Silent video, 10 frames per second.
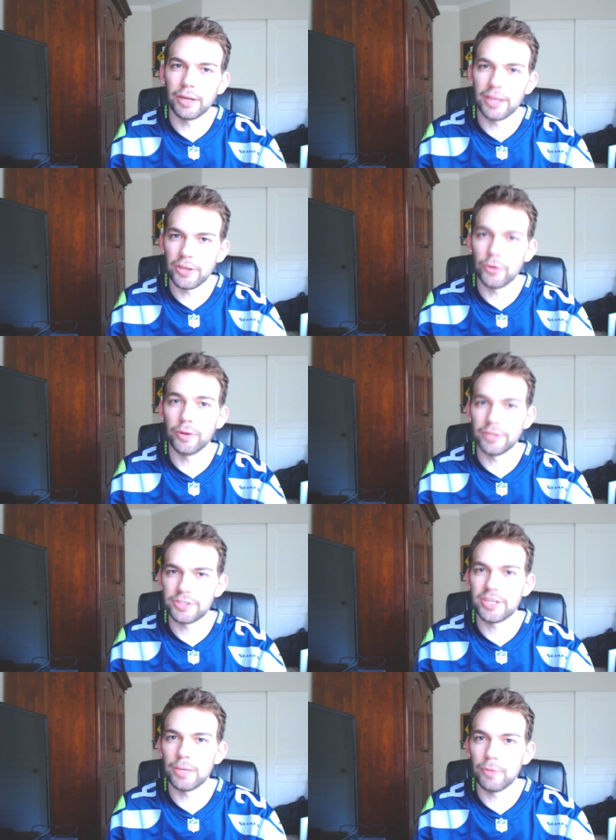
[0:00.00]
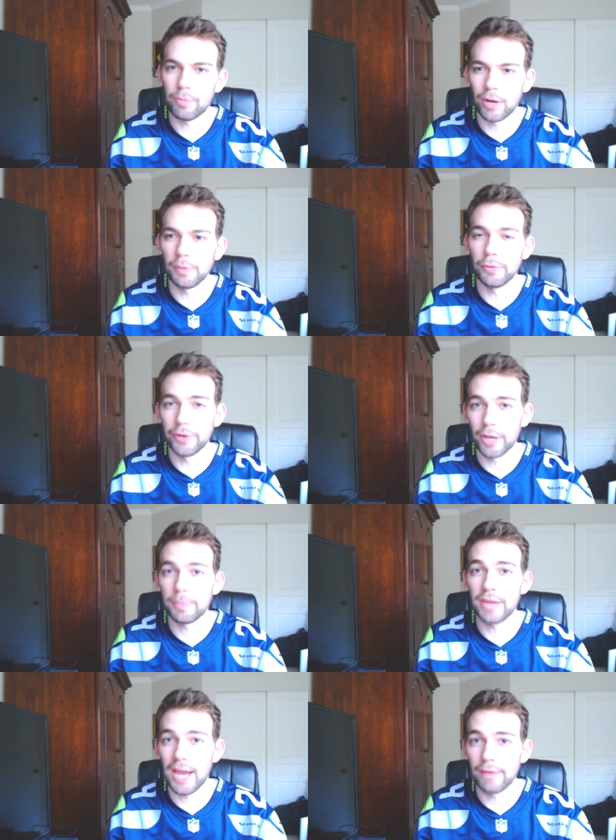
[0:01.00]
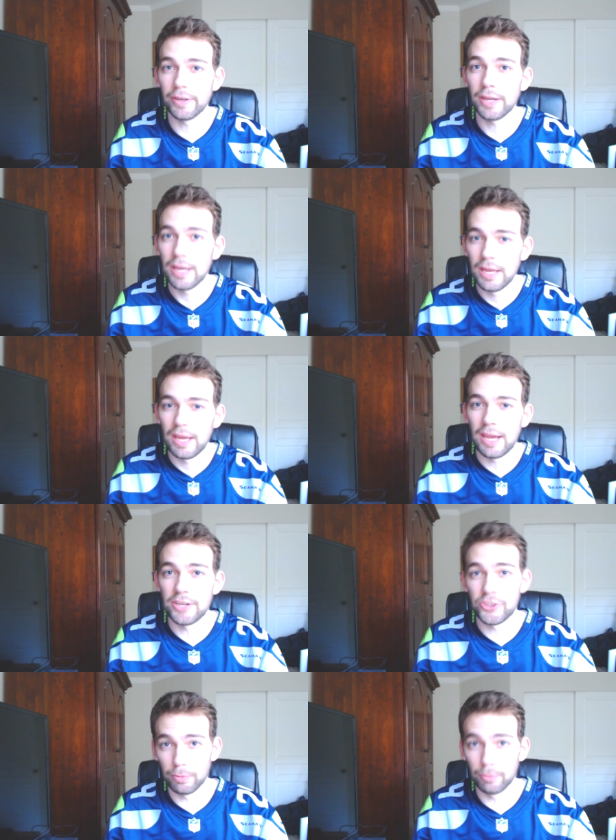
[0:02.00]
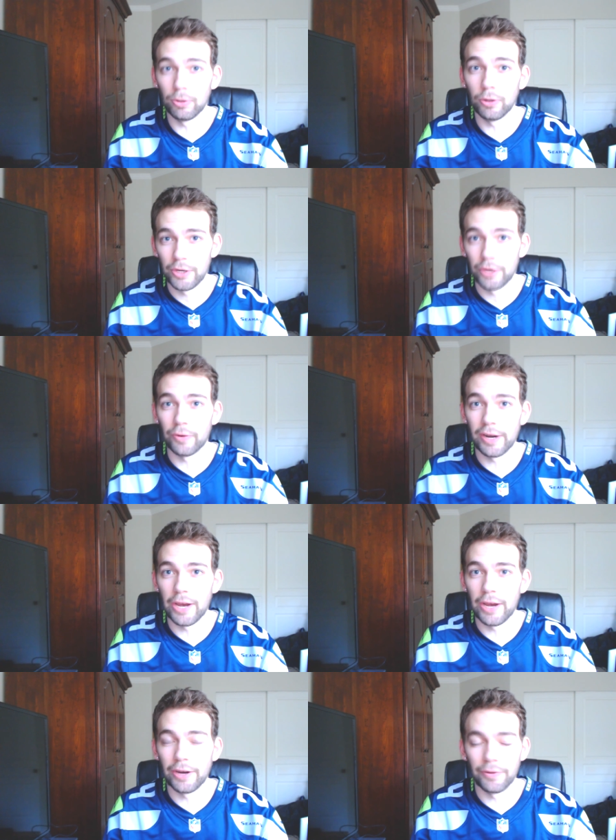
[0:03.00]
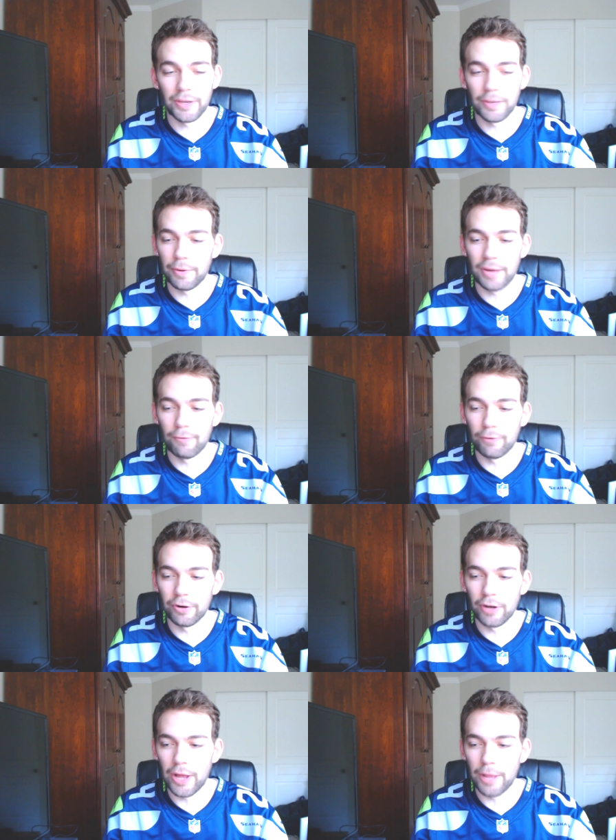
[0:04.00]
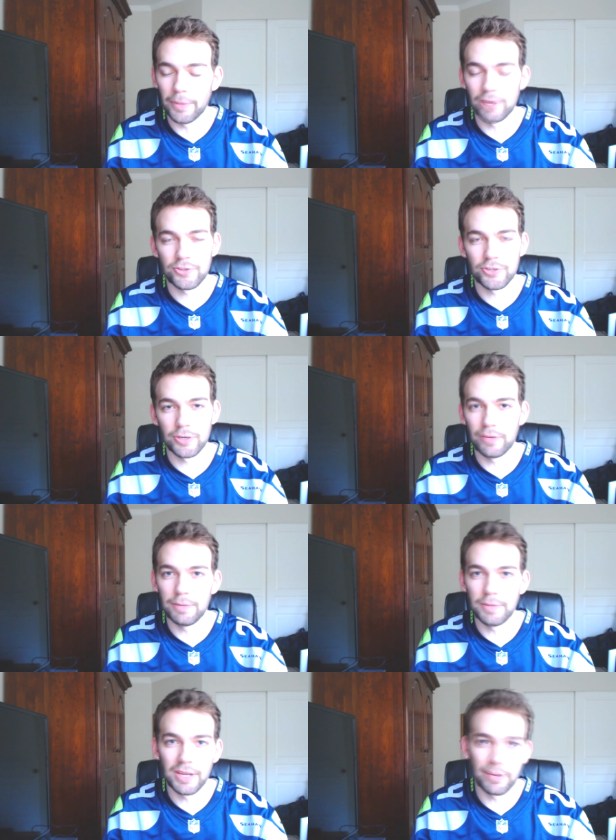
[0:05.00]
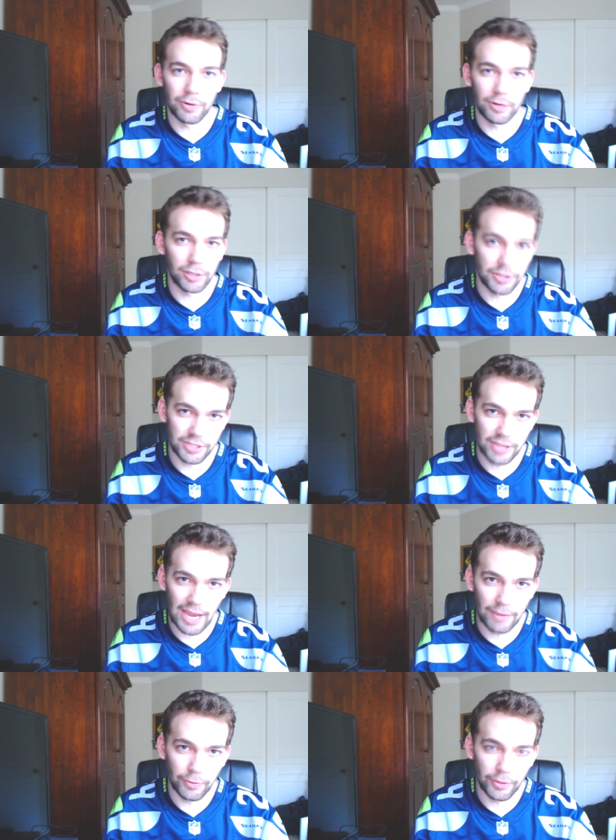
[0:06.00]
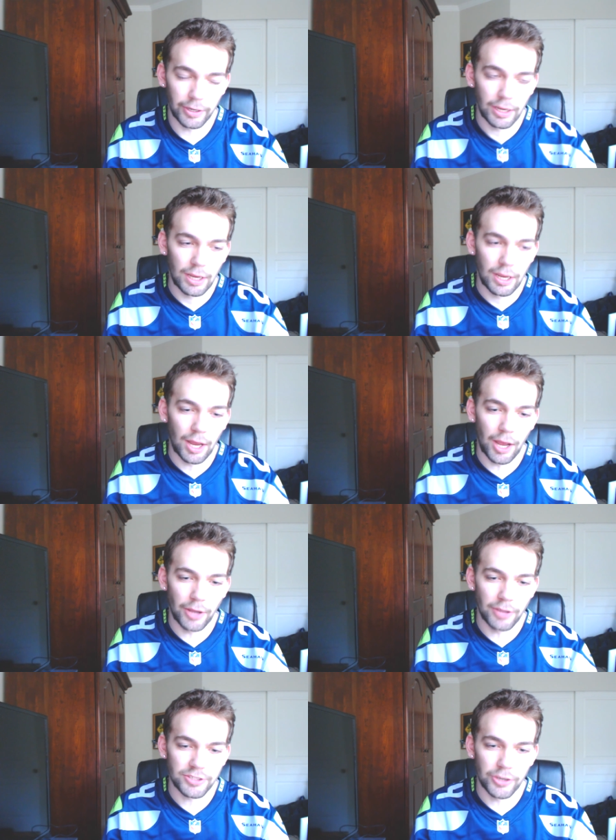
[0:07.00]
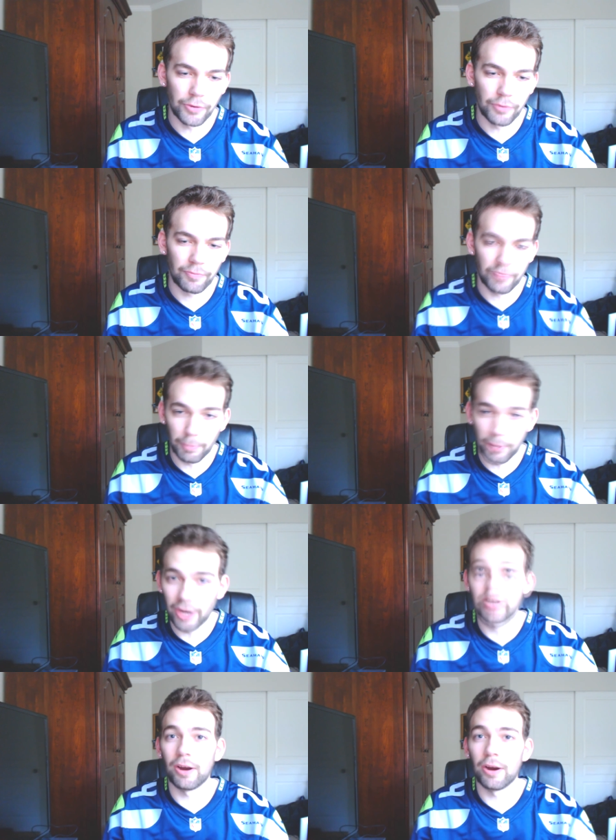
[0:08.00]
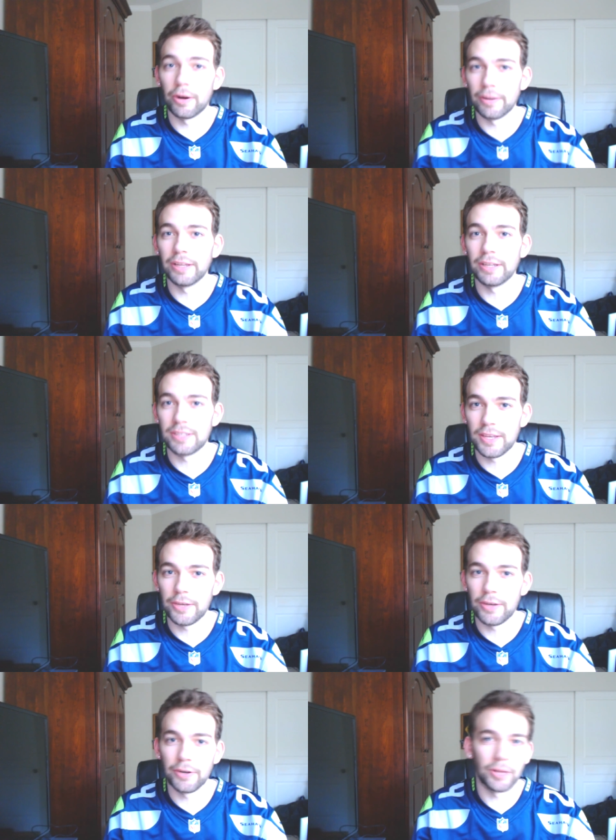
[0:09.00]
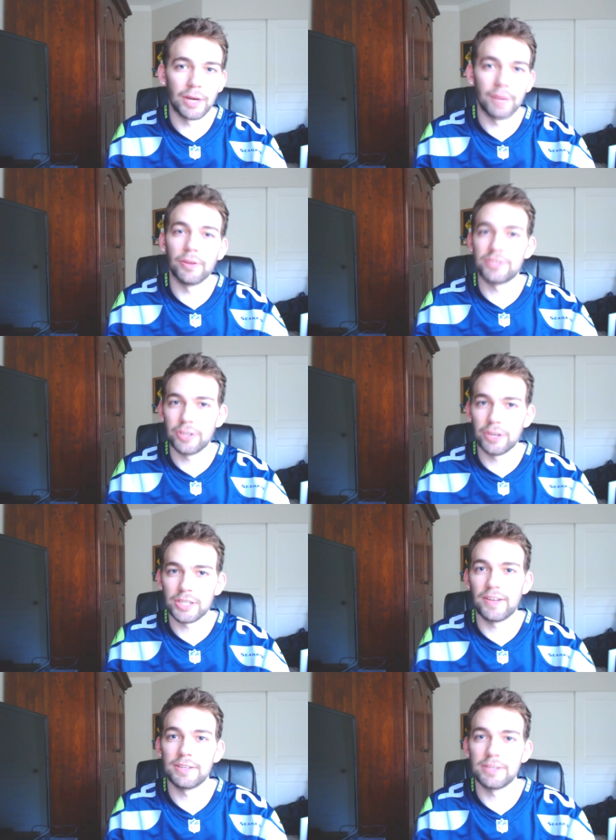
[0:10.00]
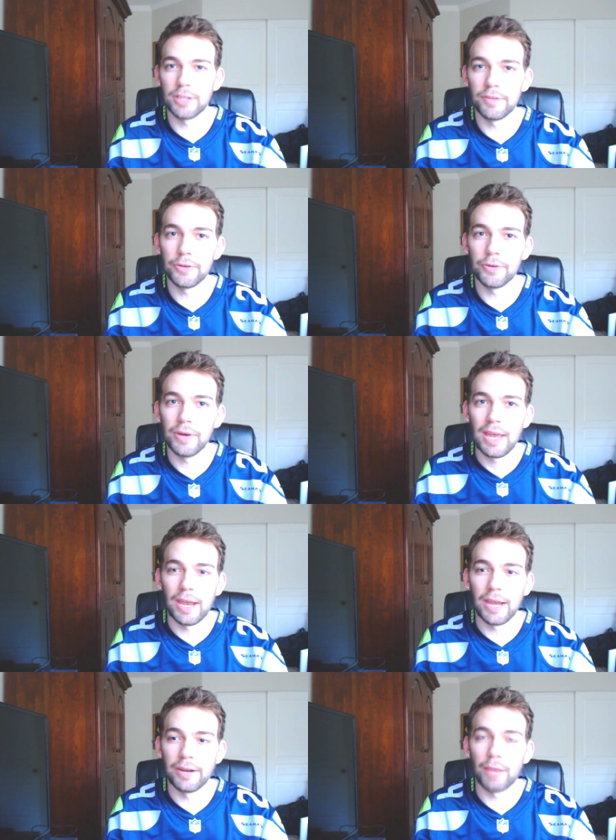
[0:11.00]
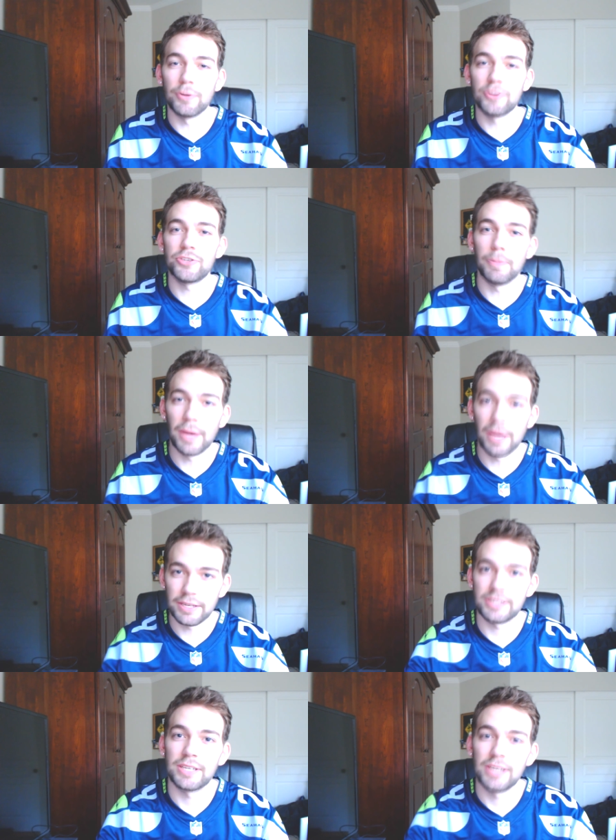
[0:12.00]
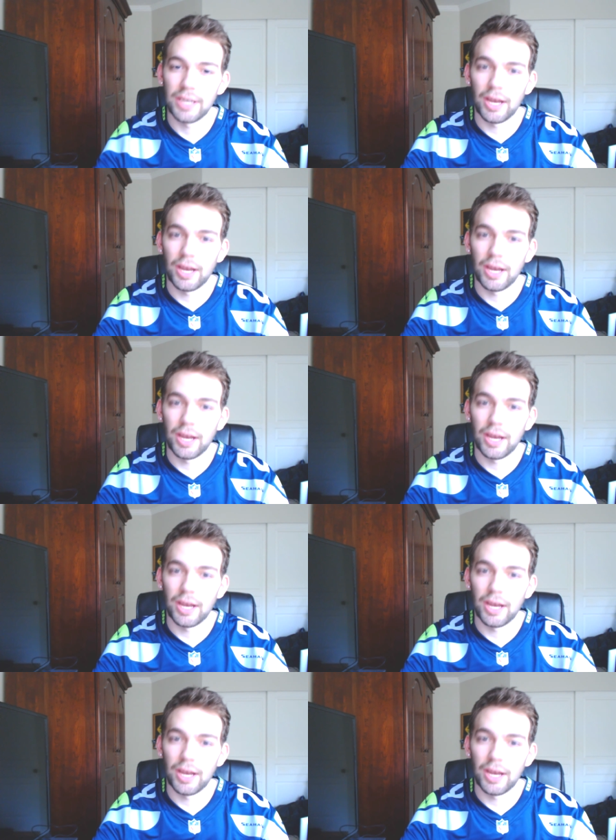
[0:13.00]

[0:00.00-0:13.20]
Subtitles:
get you on this team, we probably would not be having a Super Bowl right now. I don't think we would have one at all. I'm not even sure if we'd be anywhere close to having one. So from the bottom of my heart, I'd like to thank you. I know a lot of other Seahawks fans love you, and I wish you the best